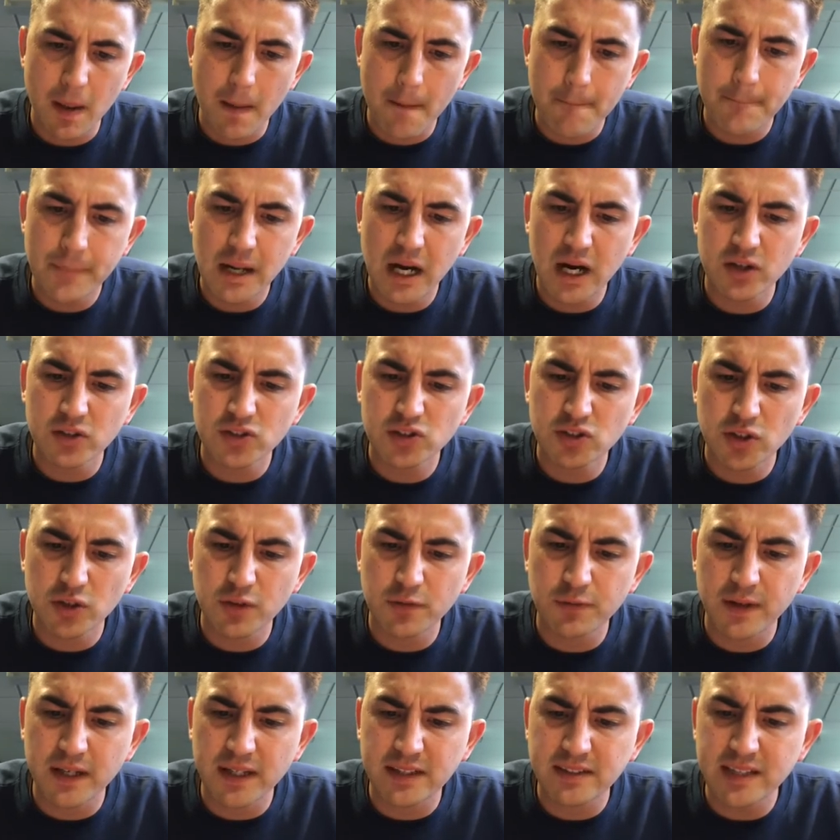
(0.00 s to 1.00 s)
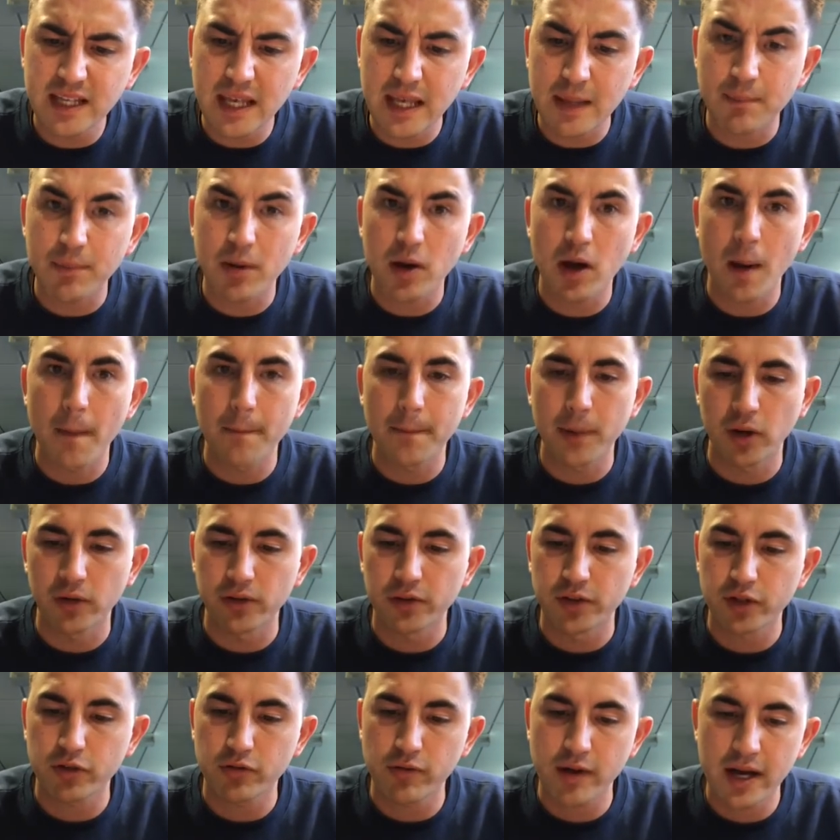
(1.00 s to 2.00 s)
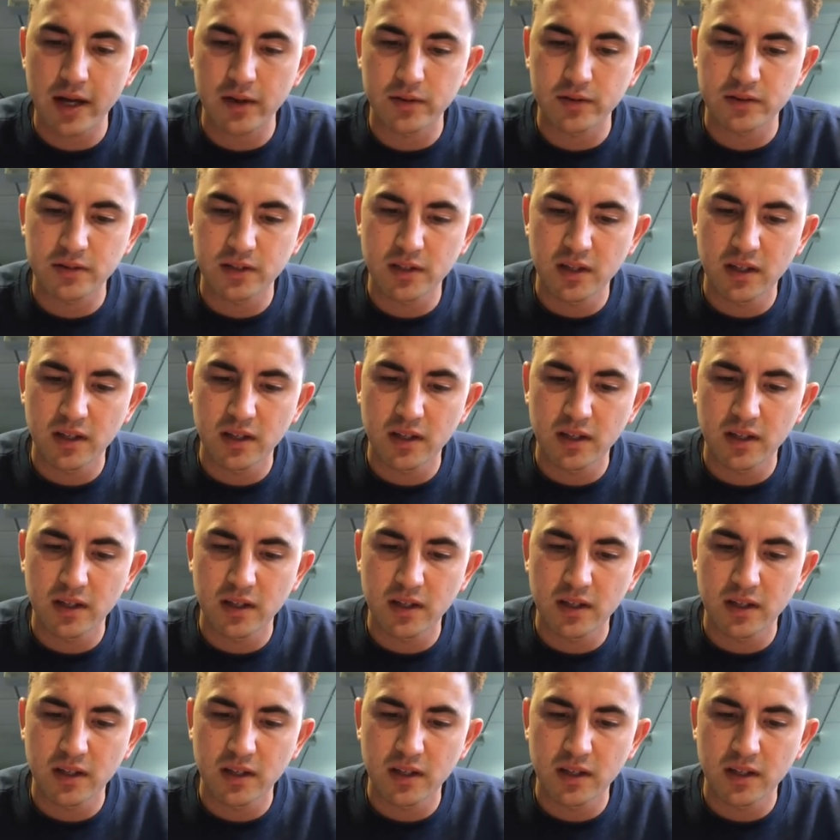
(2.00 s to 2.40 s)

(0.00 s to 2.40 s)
piled 2 feet deep upon the ground.